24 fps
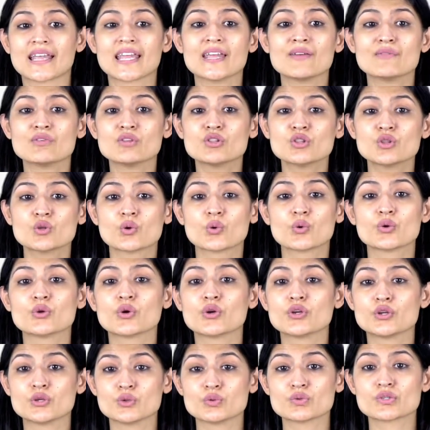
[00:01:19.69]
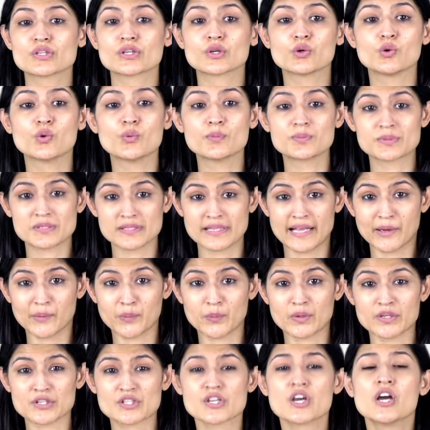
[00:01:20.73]
even though you are using OOPs
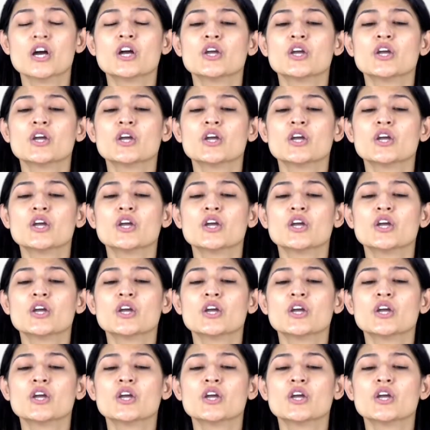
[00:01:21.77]
language,